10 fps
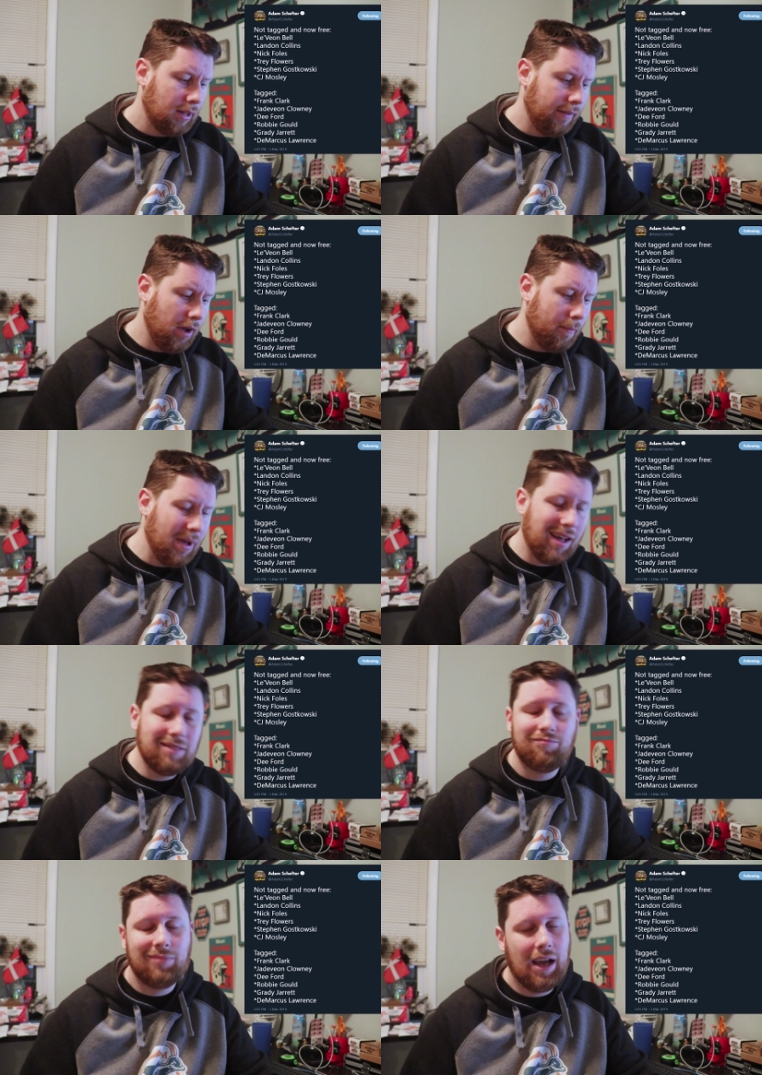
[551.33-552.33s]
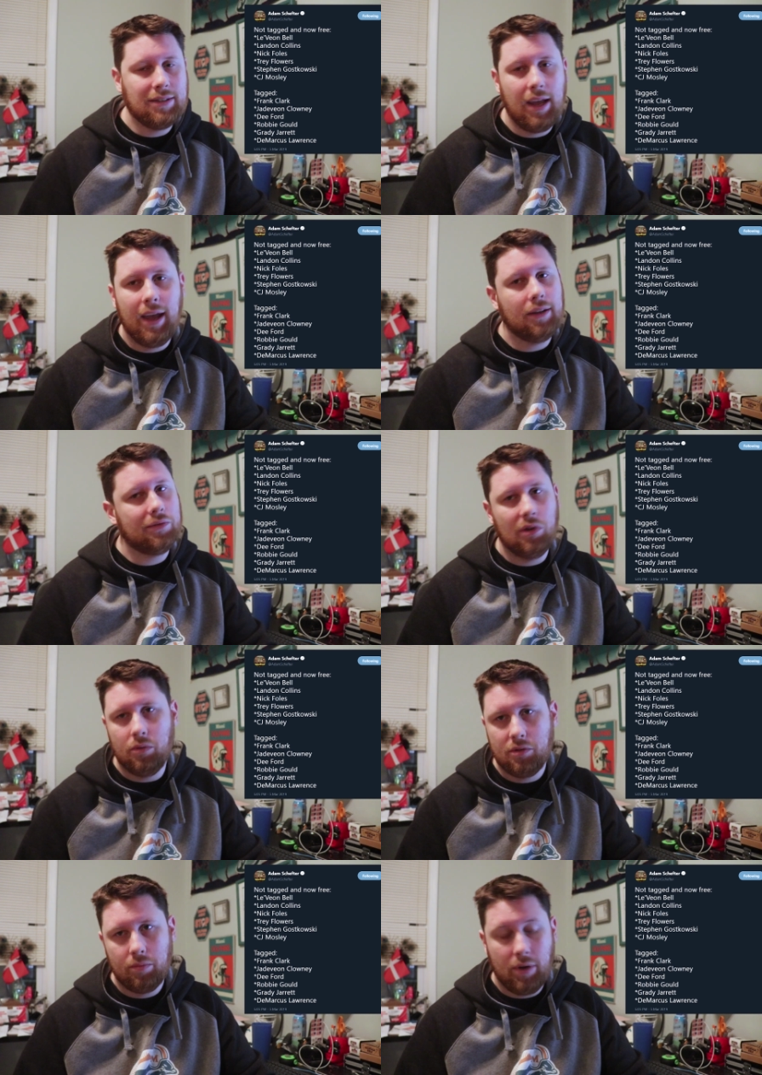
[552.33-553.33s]
Le'Veon Bell, not tagged.
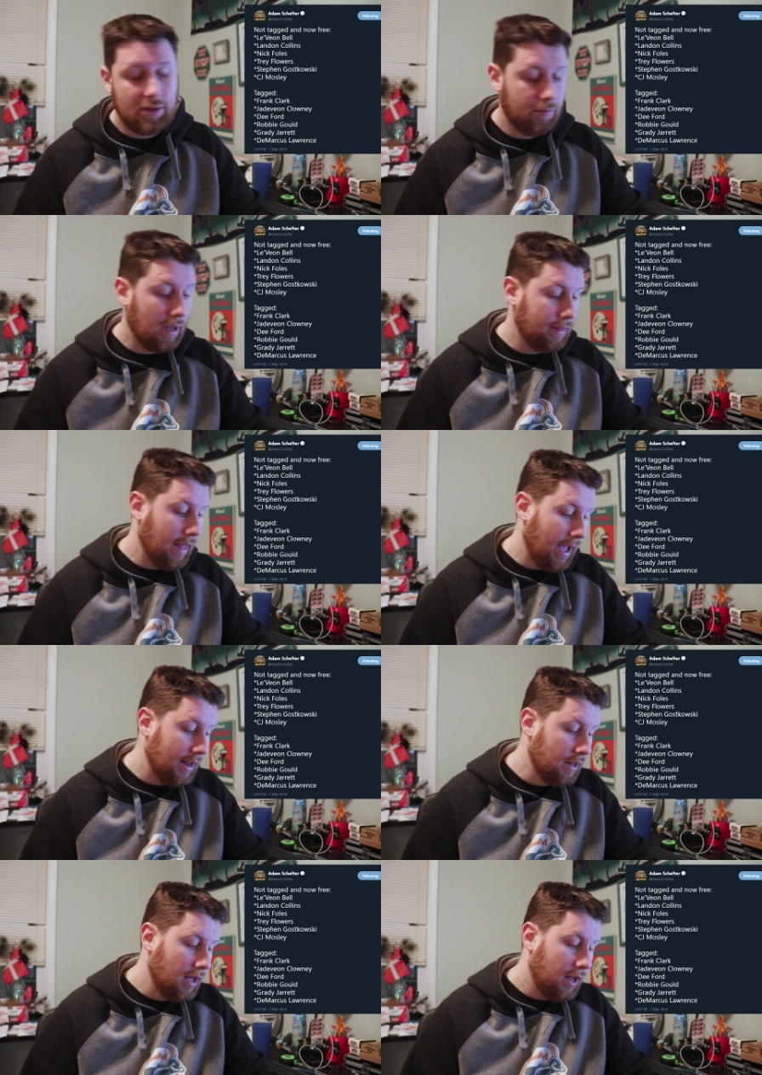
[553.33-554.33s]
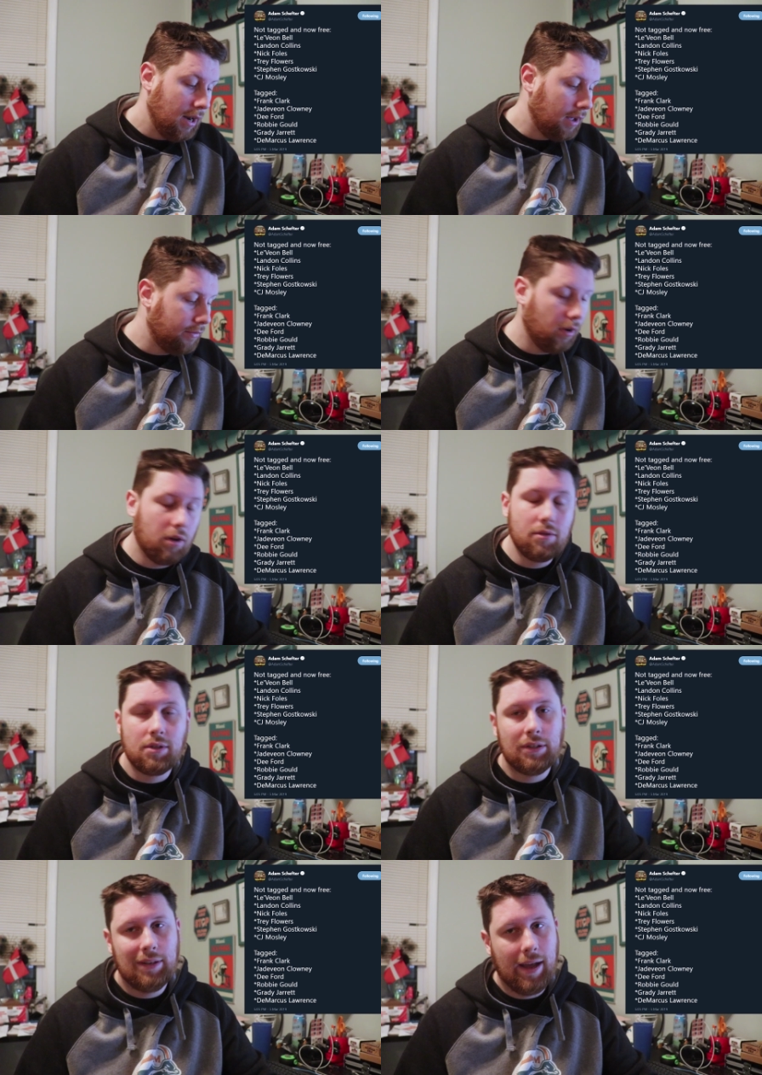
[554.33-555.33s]
No one's surprised about that. Nick
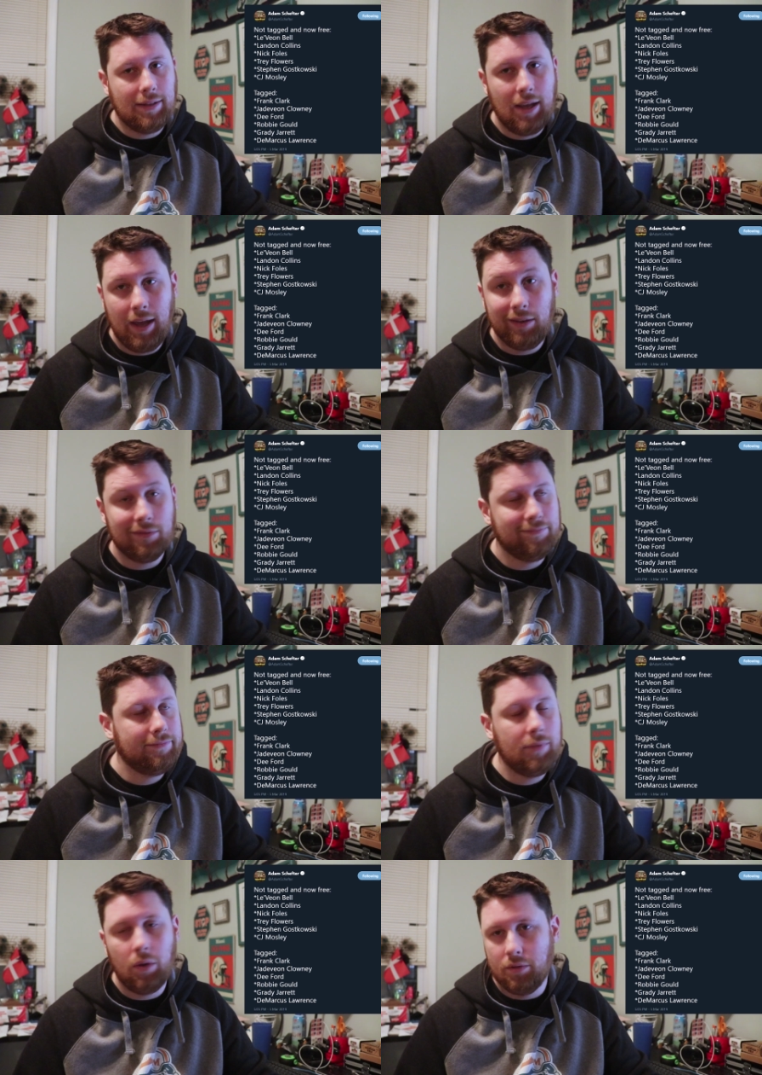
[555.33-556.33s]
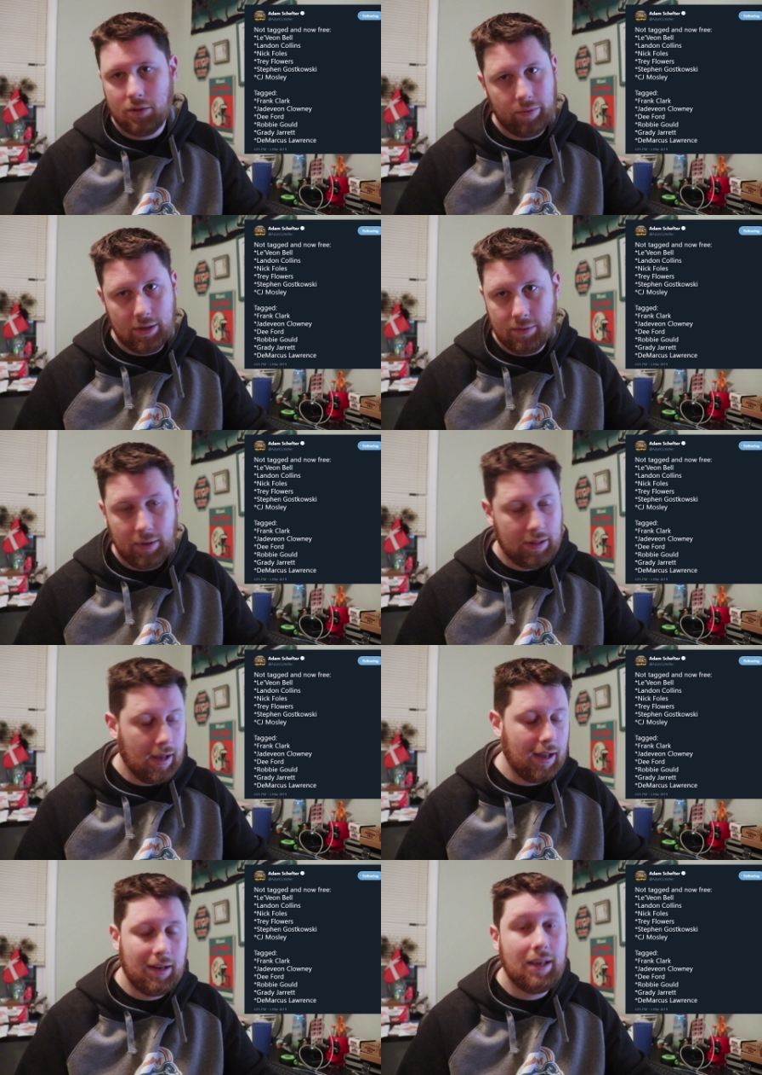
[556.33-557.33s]
Foles, not tagged. No one's surprised about
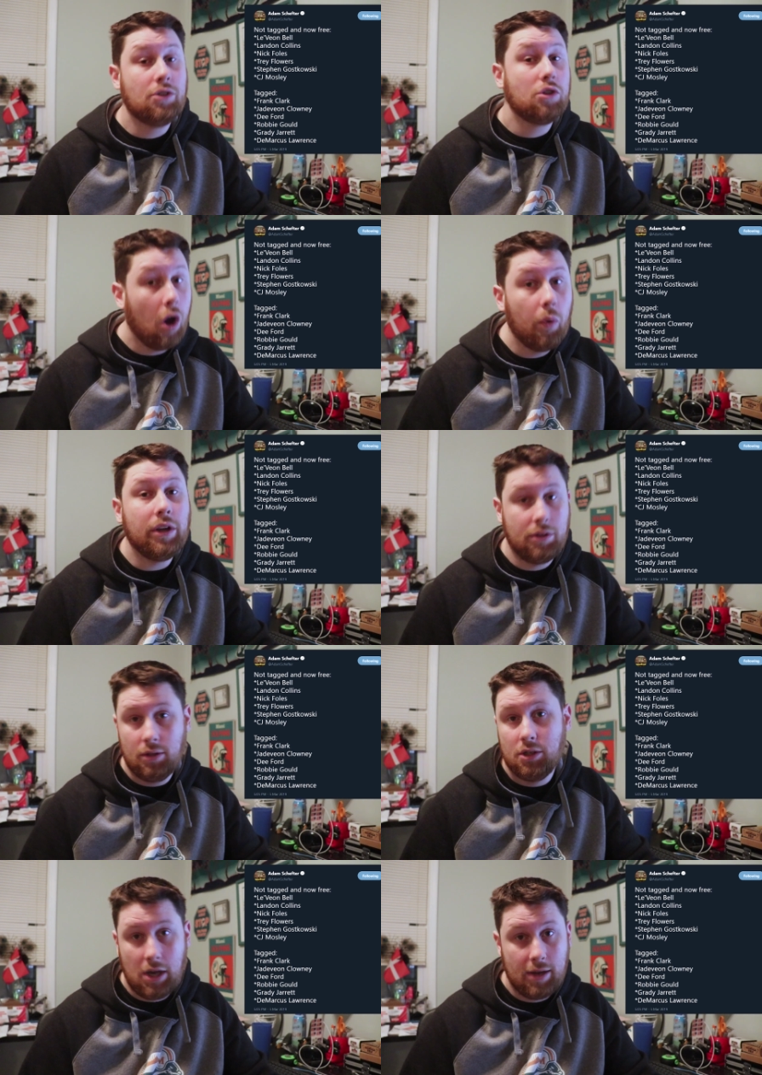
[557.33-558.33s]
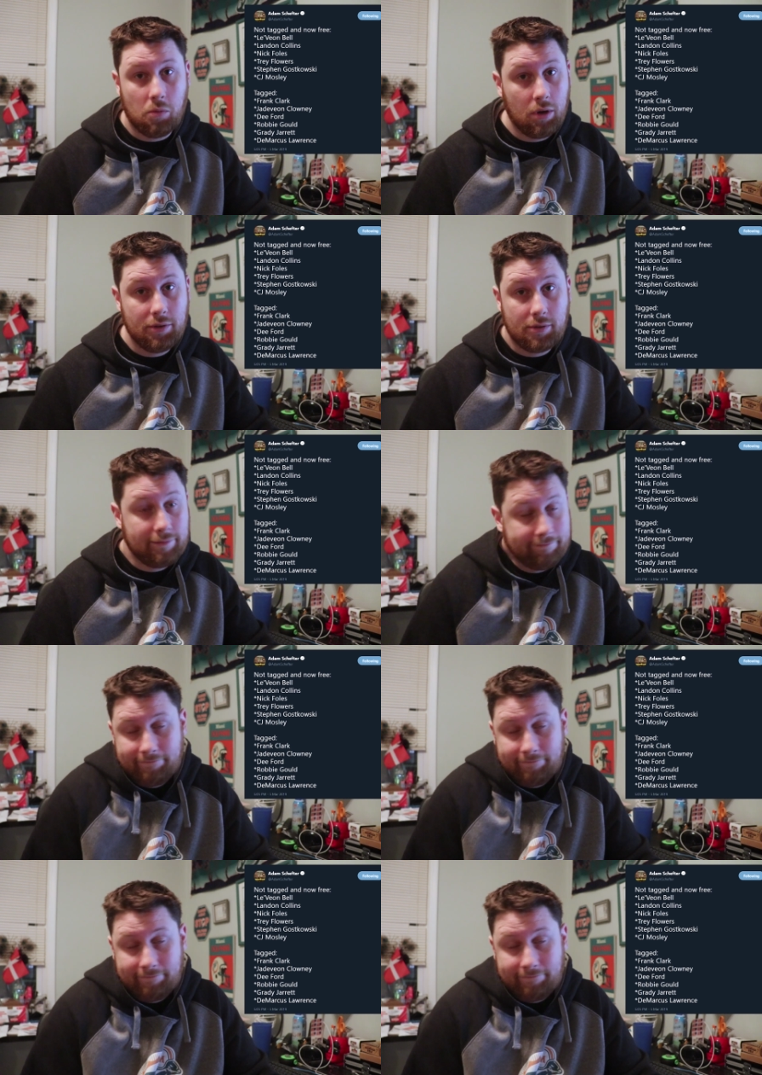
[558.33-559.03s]
that. He's going to the Jaguars.